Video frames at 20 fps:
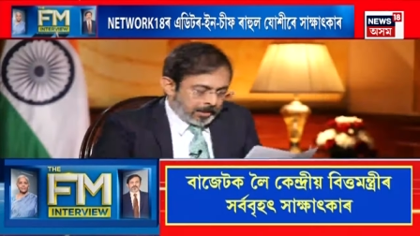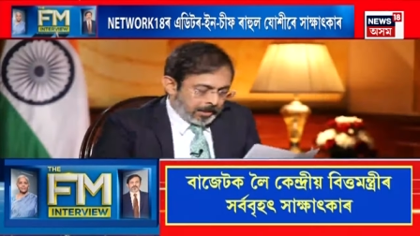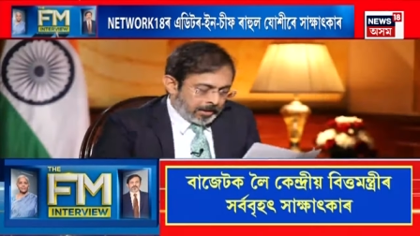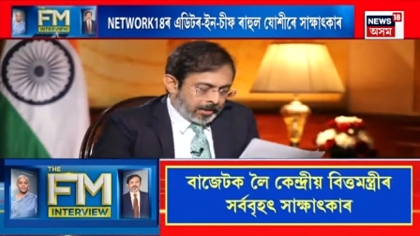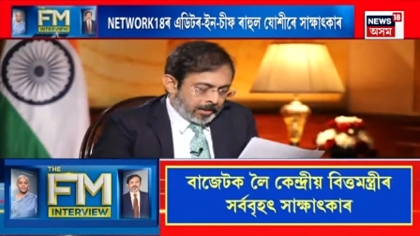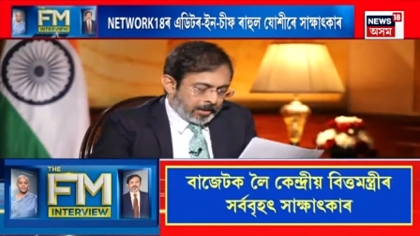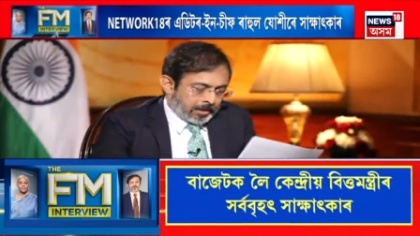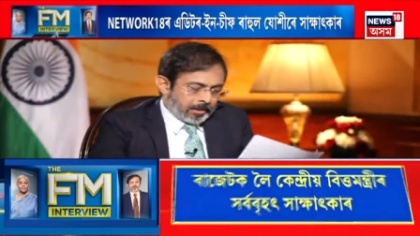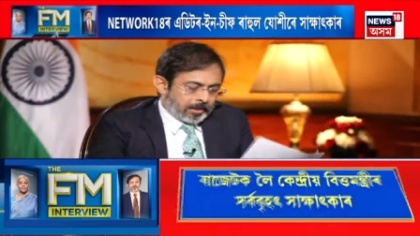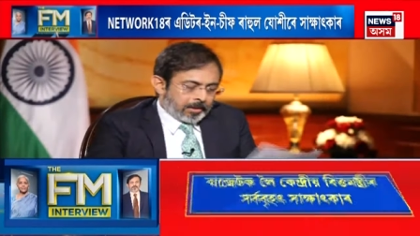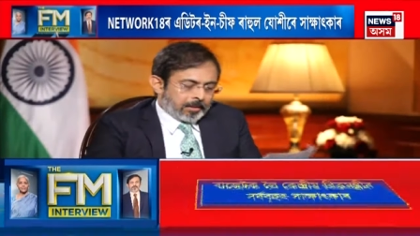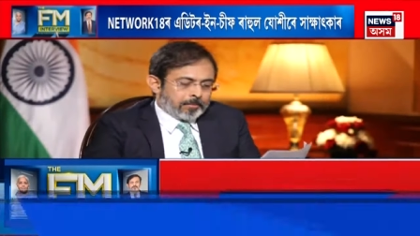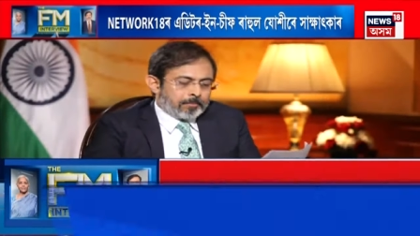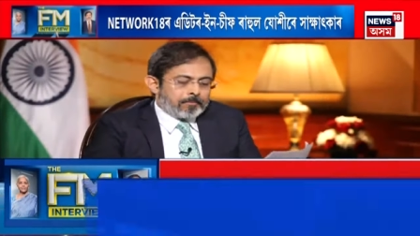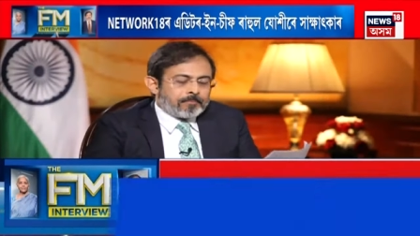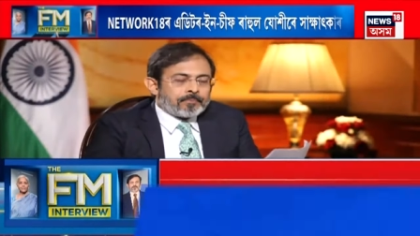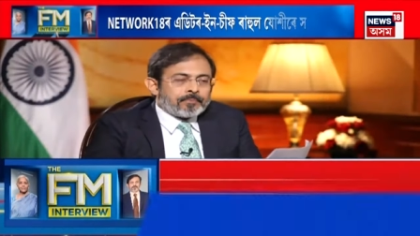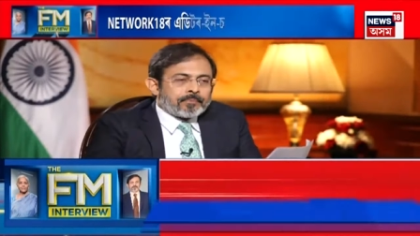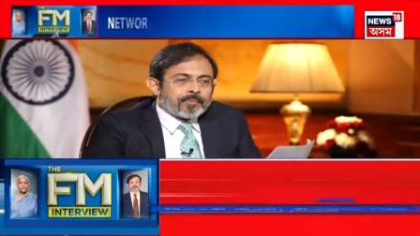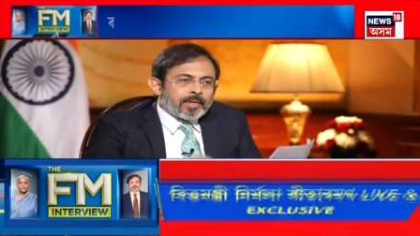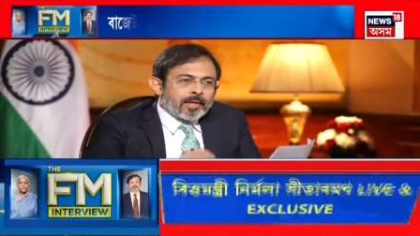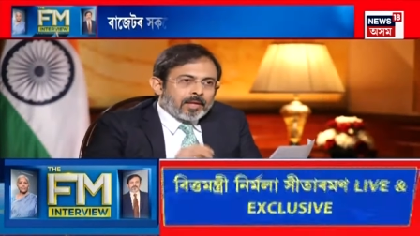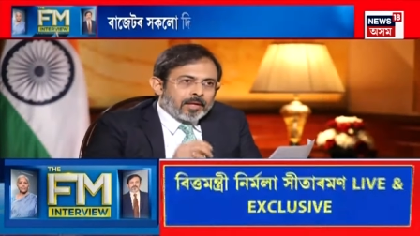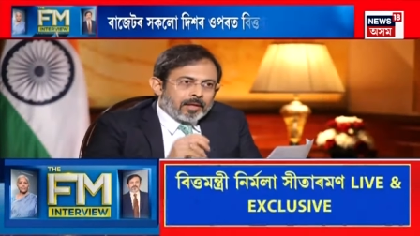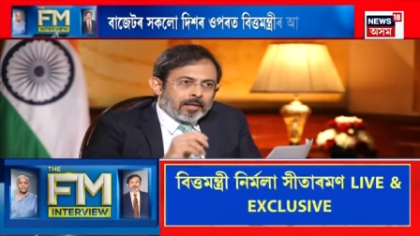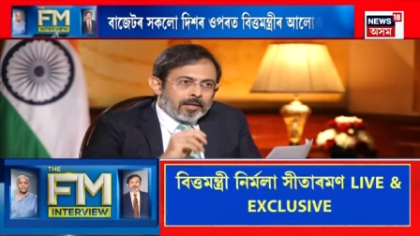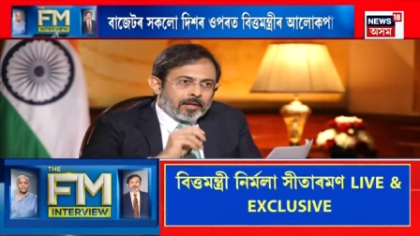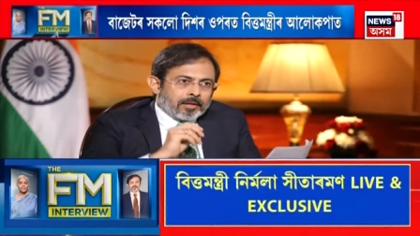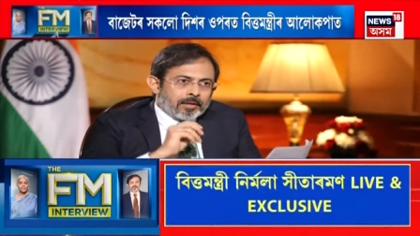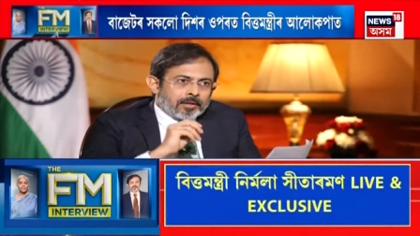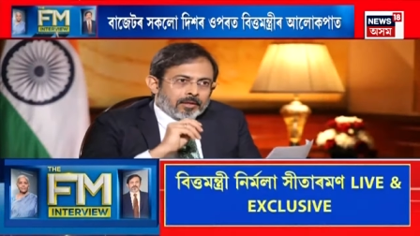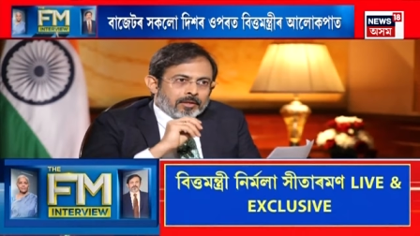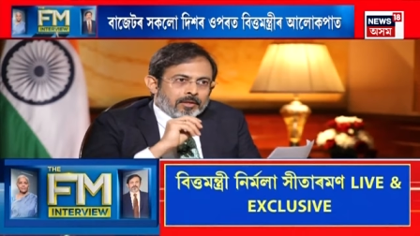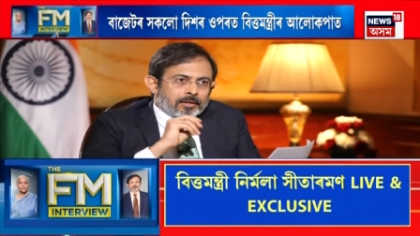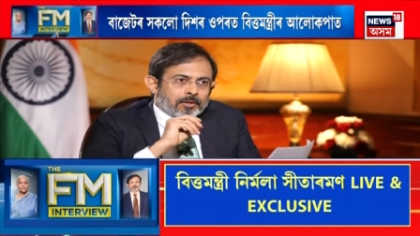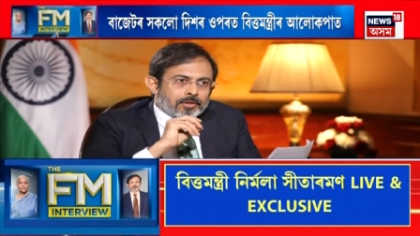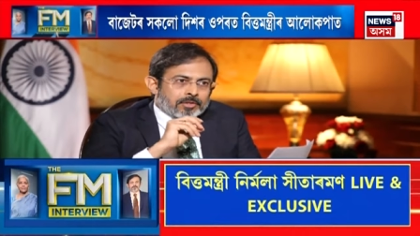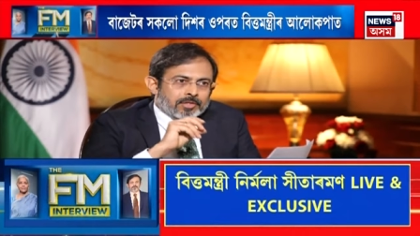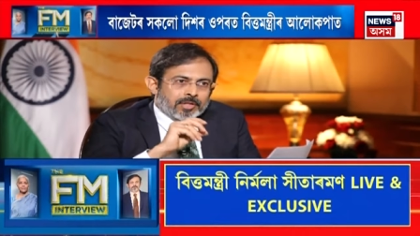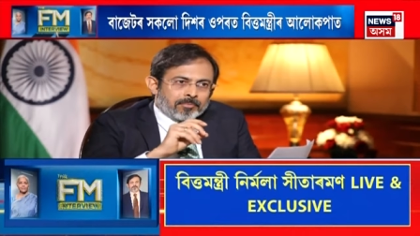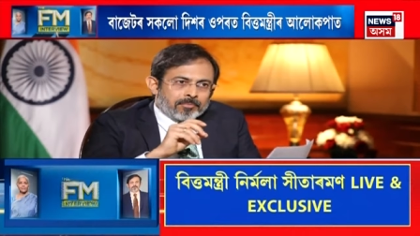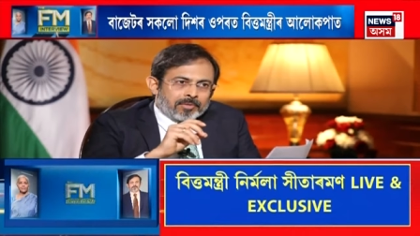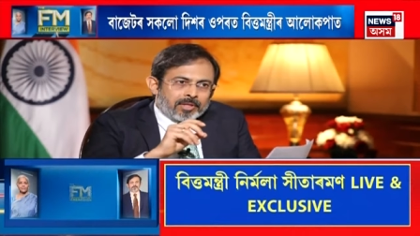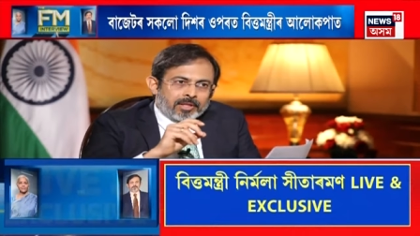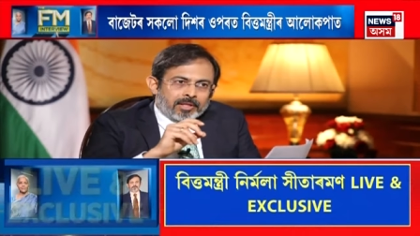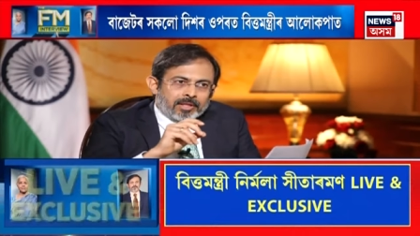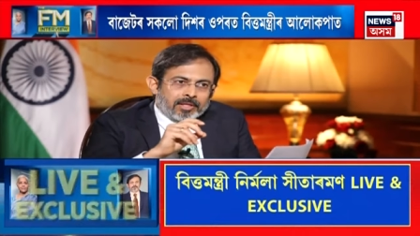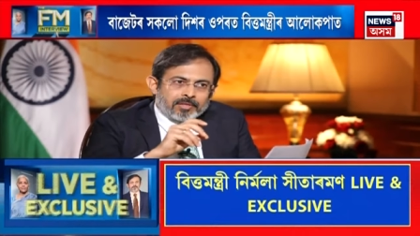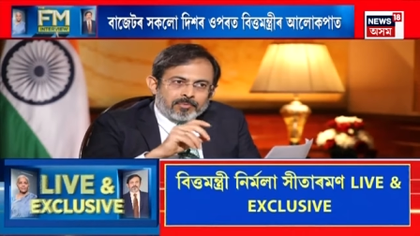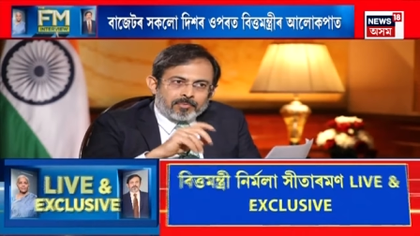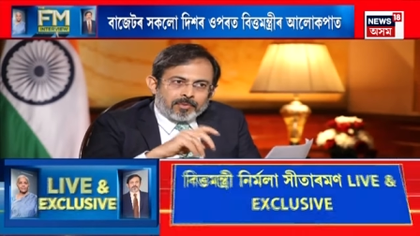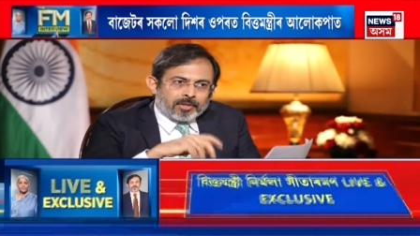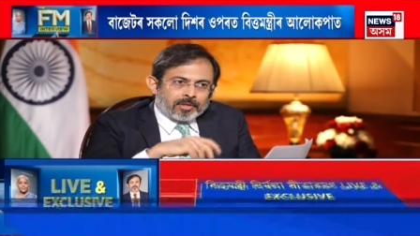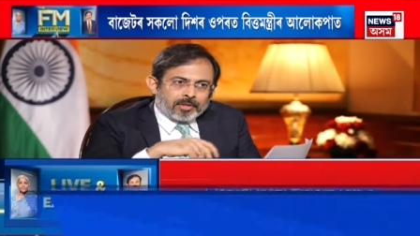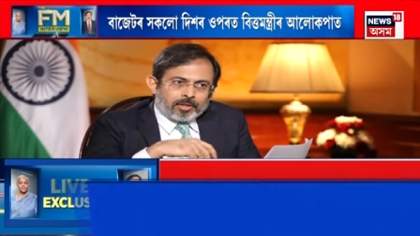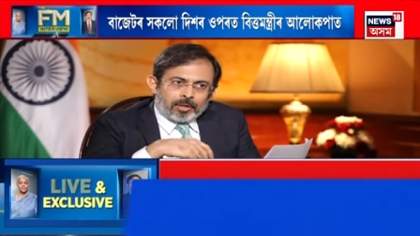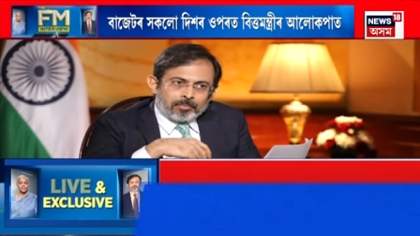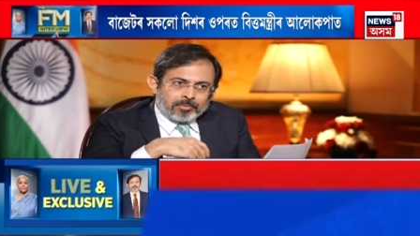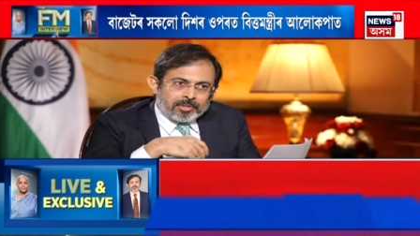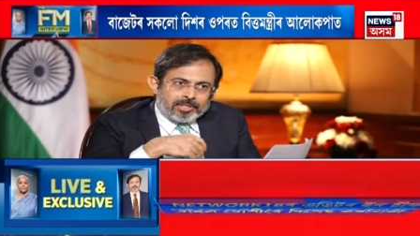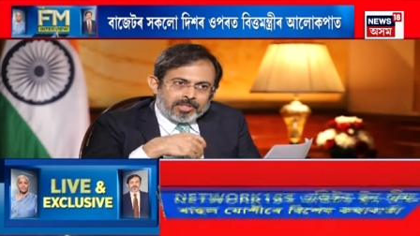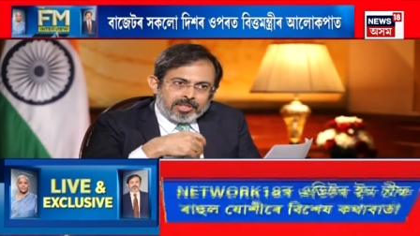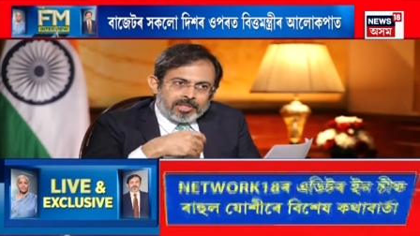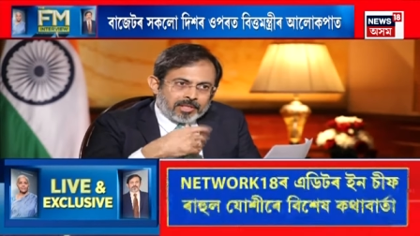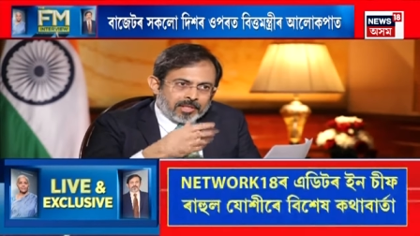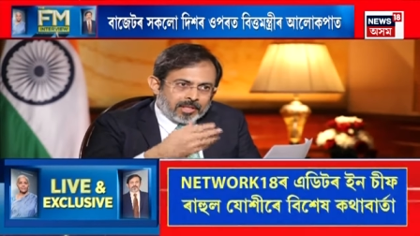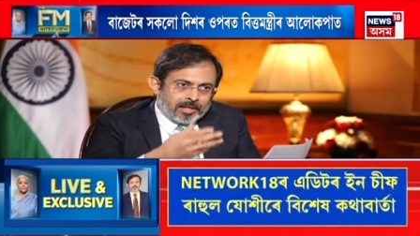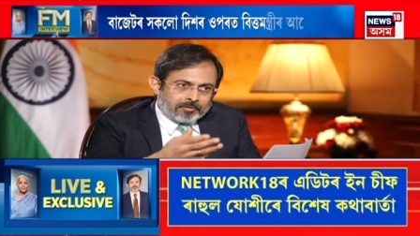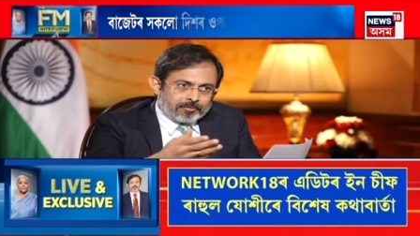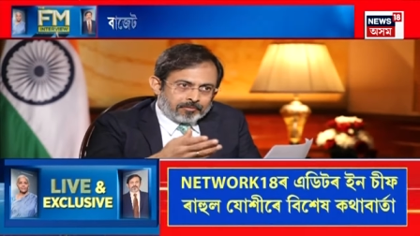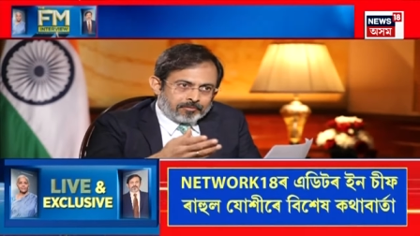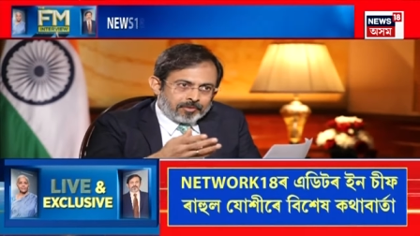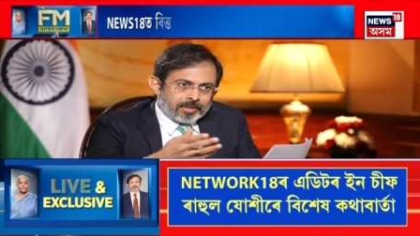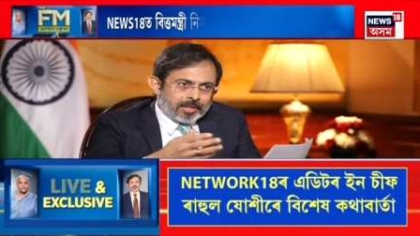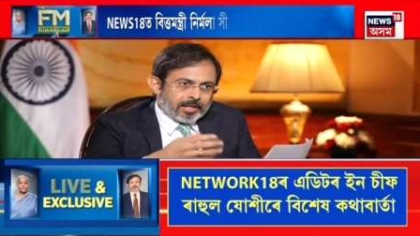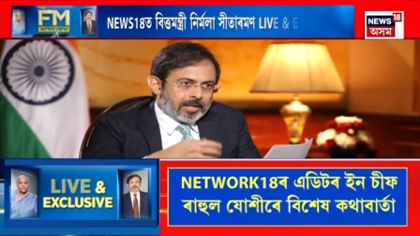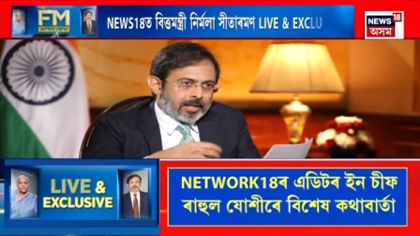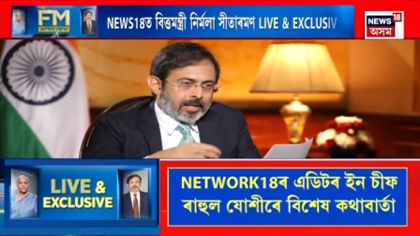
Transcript: Uh, you know, something that has been commented enough, uh,